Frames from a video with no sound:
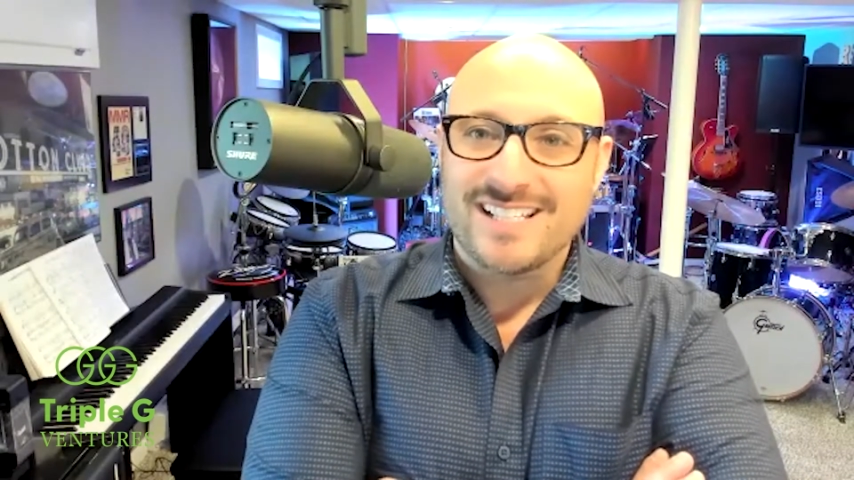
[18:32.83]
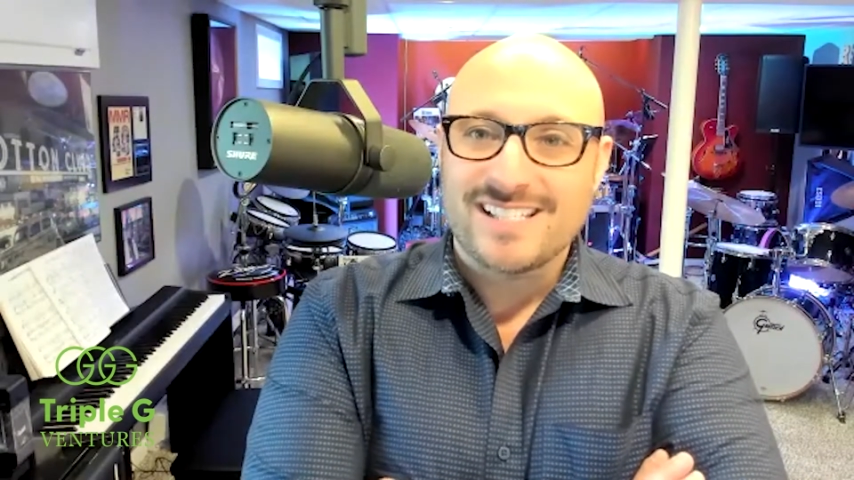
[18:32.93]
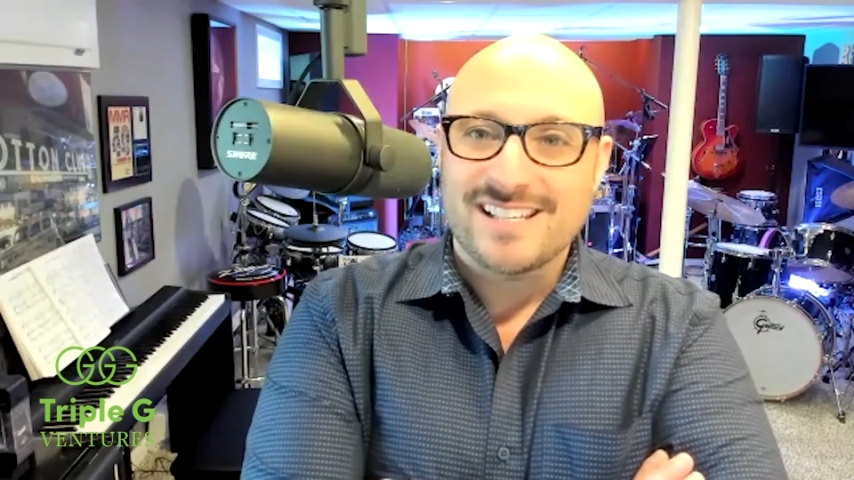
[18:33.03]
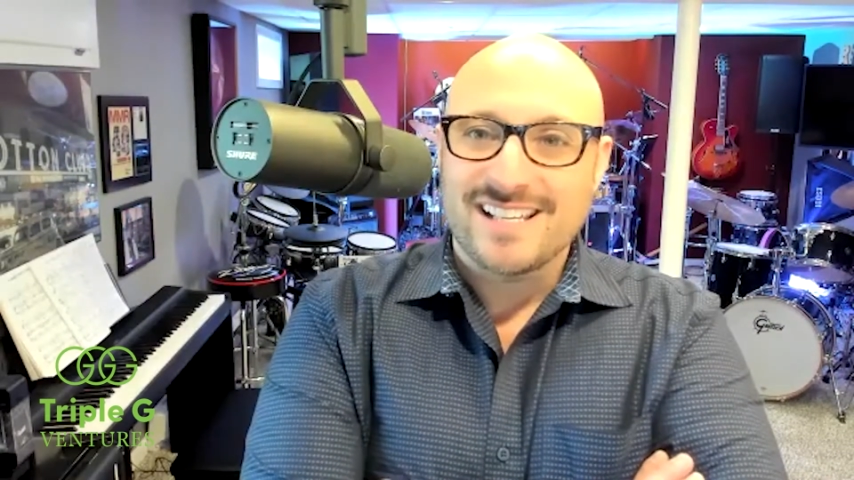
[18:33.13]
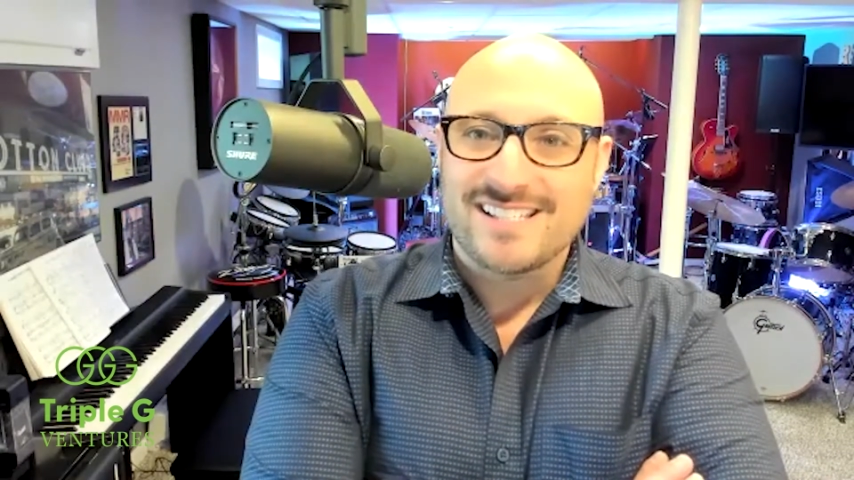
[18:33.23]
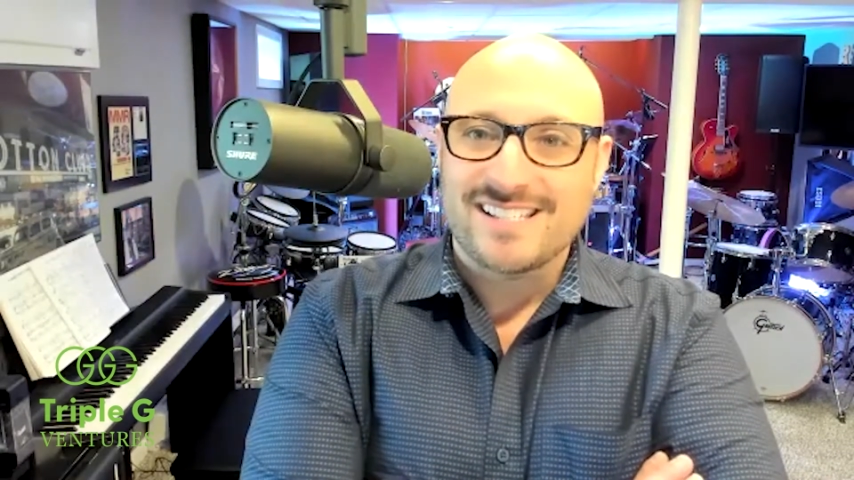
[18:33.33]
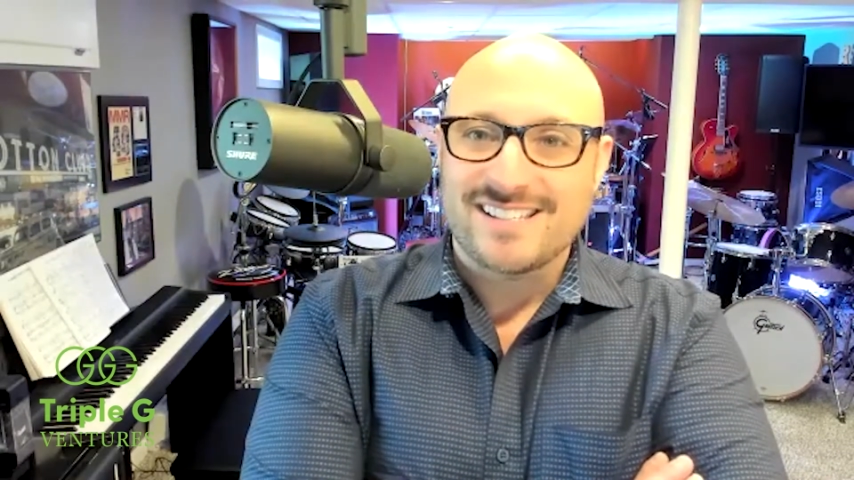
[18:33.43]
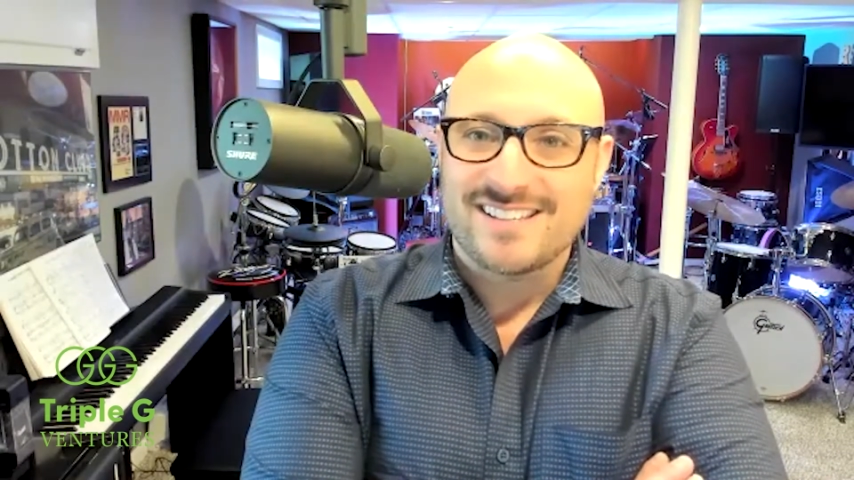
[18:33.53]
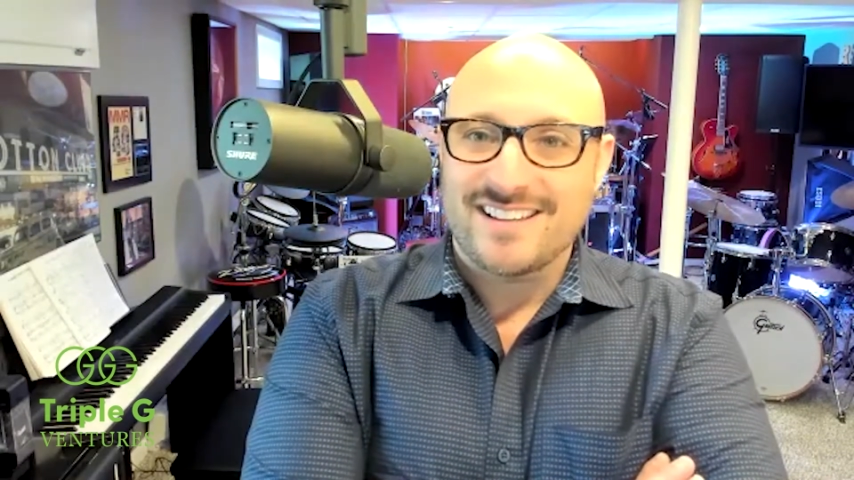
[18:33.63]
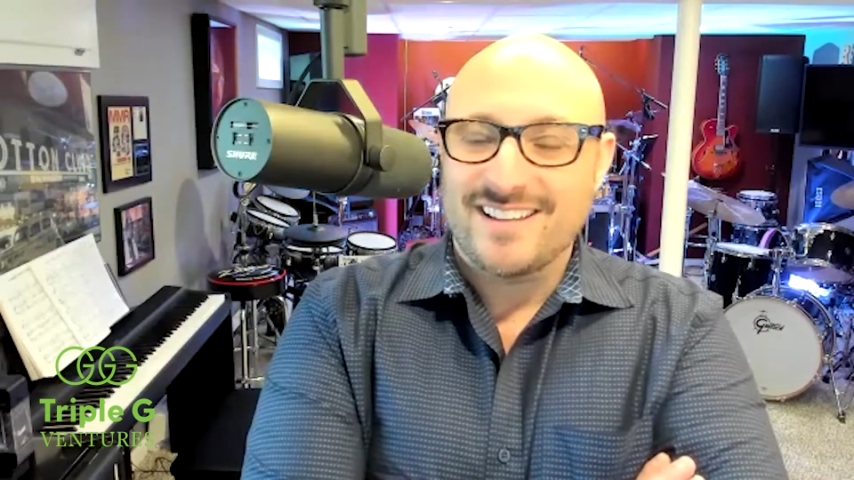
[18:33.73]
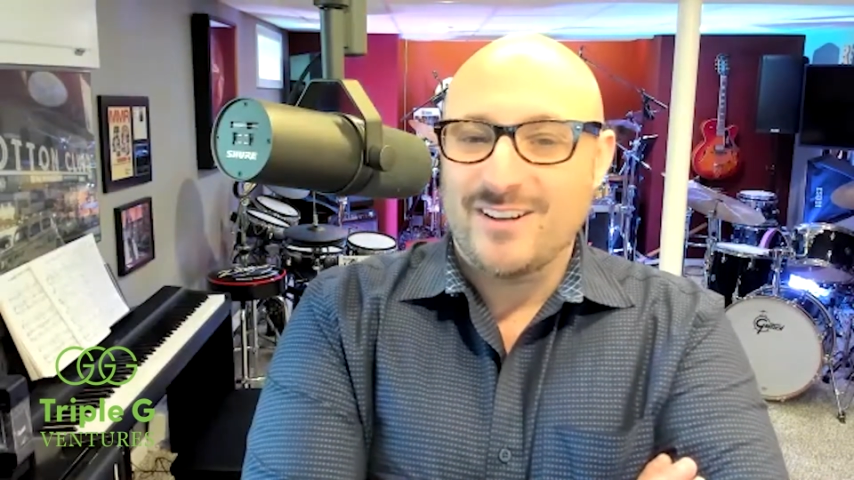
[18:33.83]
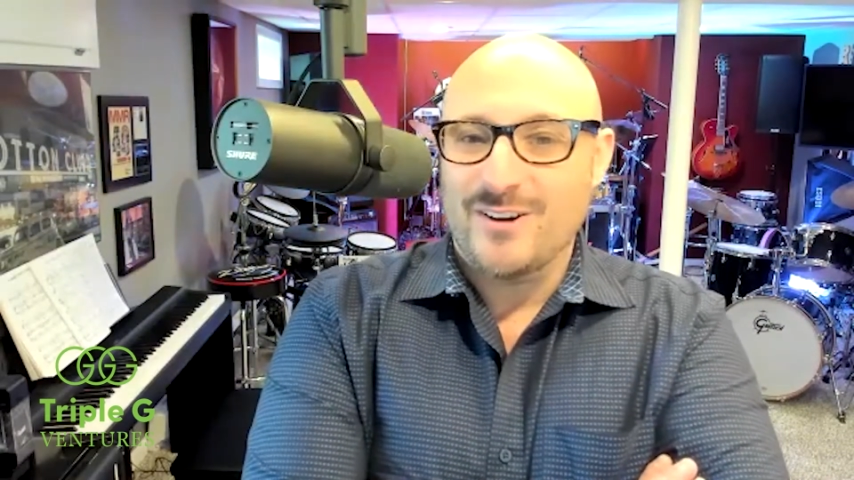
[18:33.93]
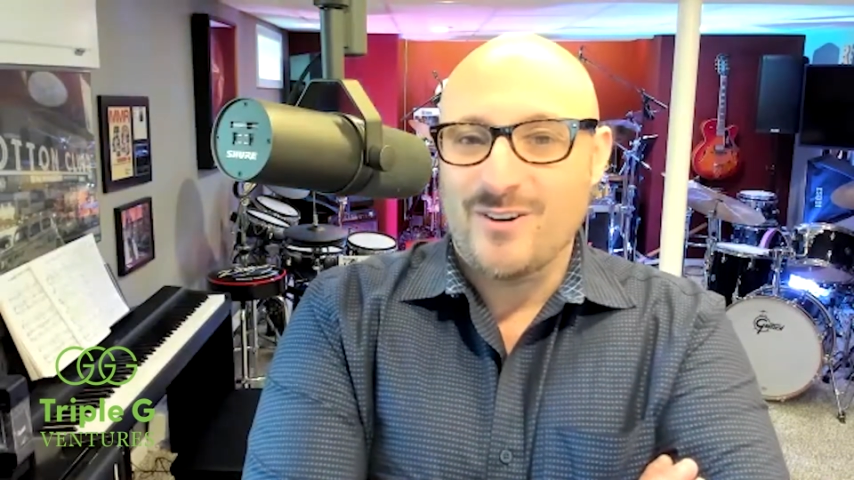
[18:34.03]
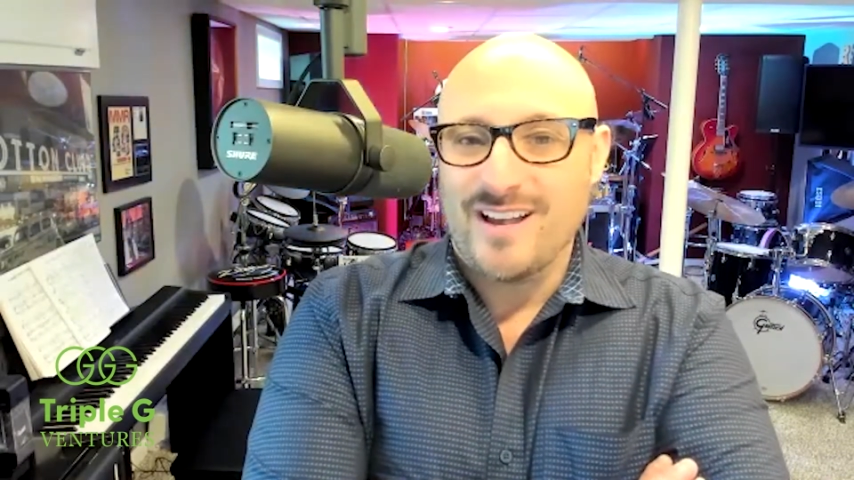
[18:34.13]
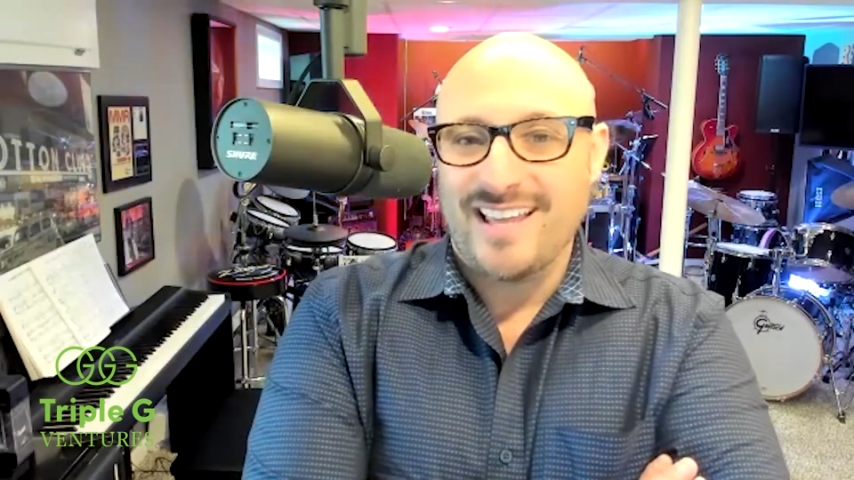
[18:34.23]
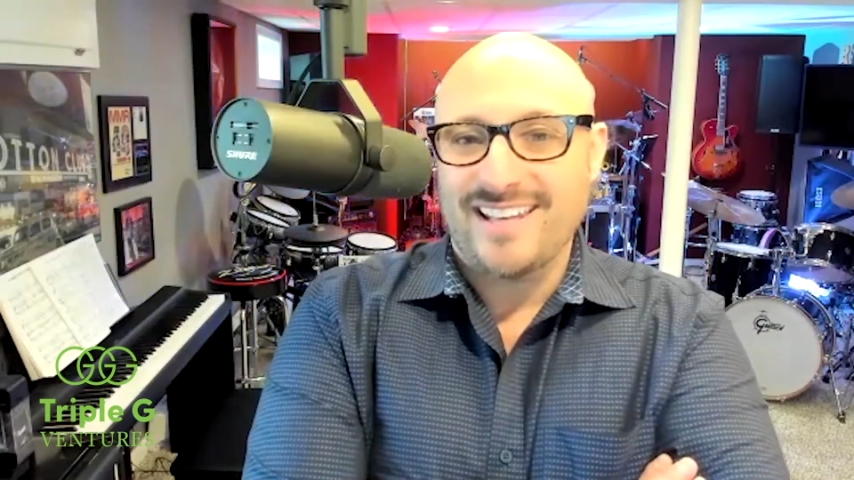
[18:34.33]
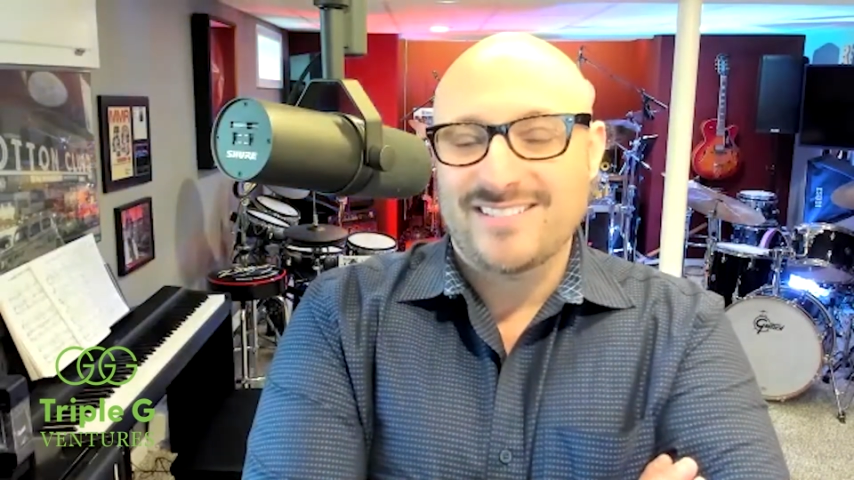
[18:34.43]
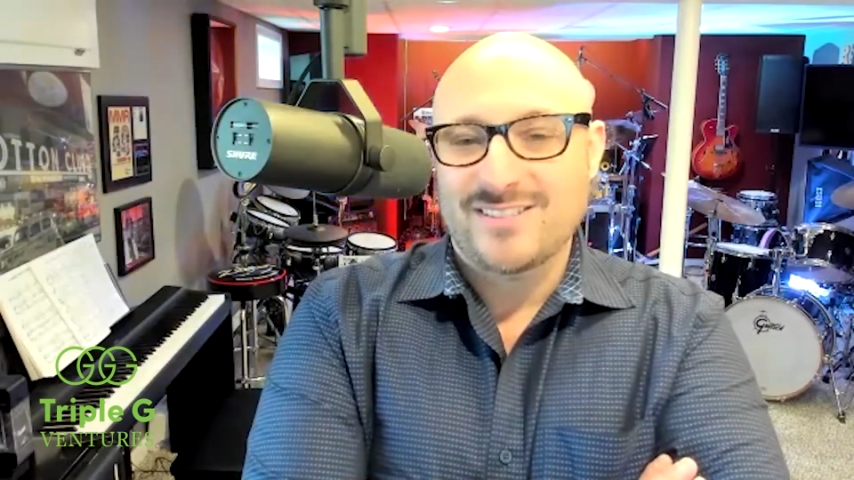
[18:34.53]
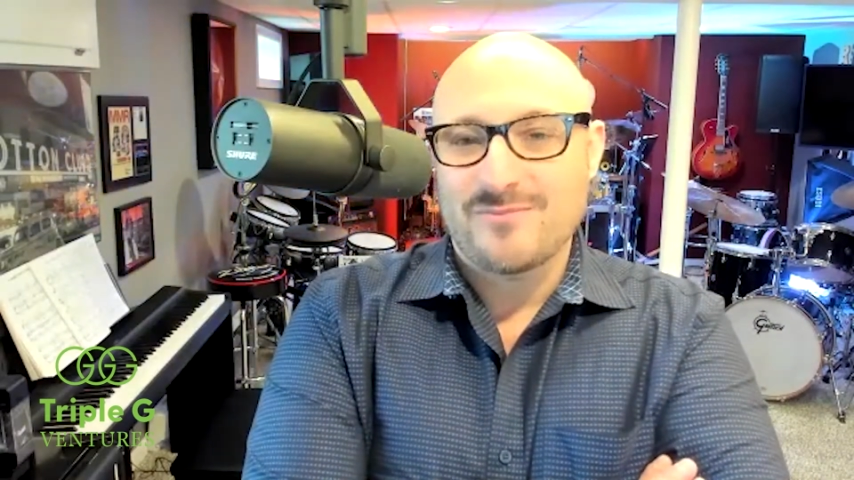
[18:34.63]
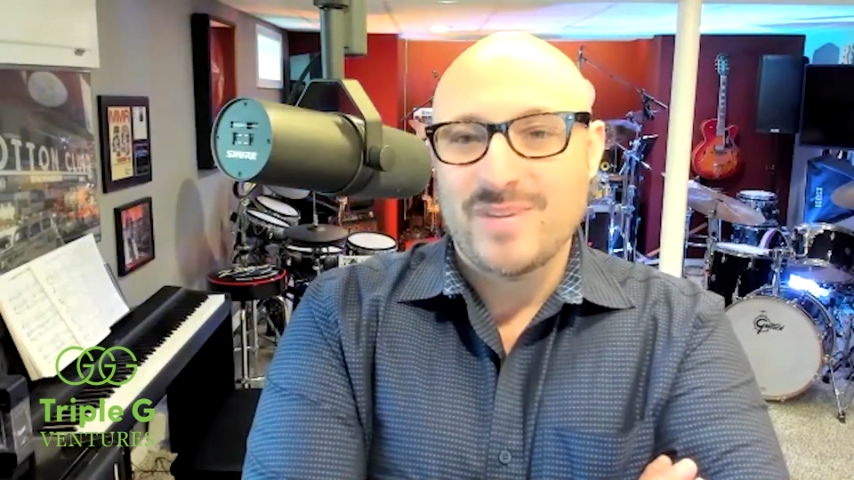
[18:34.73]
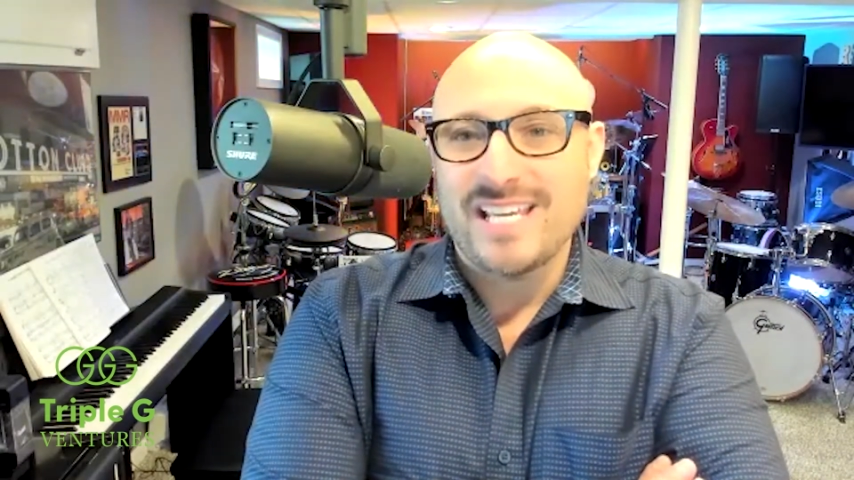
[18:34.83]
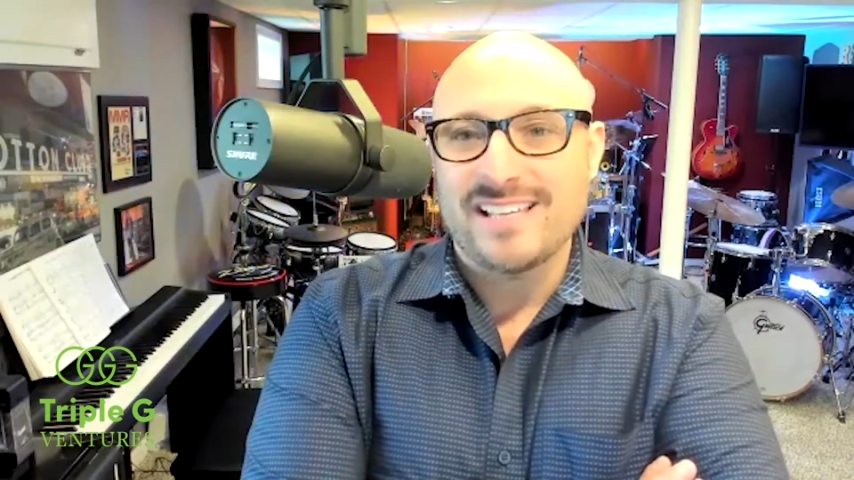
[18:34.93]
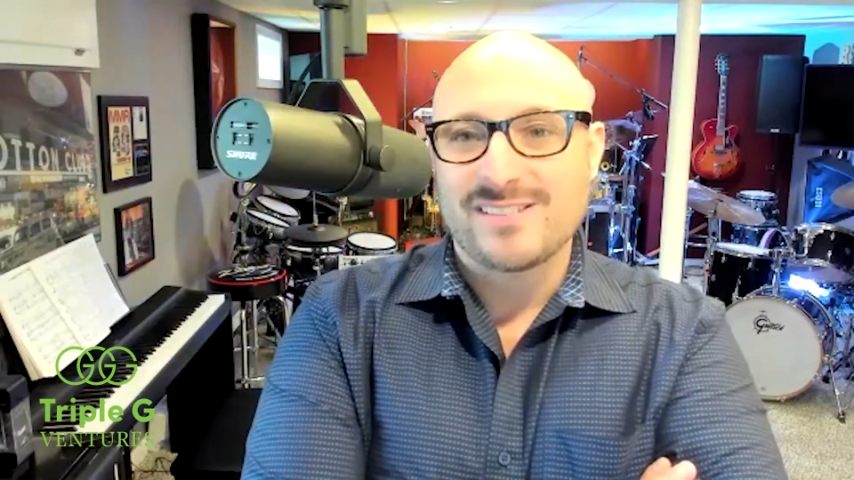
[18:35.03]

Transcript: And to me,